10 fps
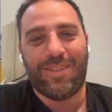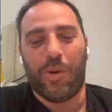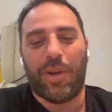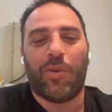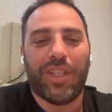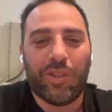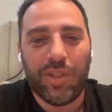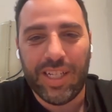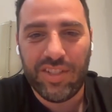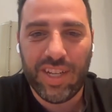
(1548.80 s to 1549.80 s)
So we went to
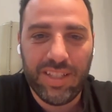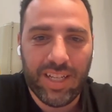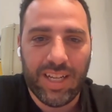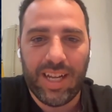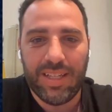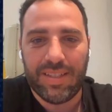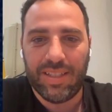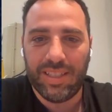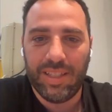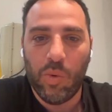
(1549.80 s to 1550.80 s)
the agentic AI
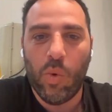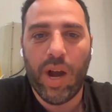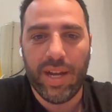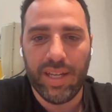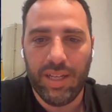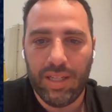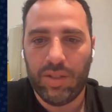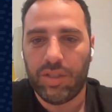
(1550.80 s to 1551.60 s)
SRE. Why?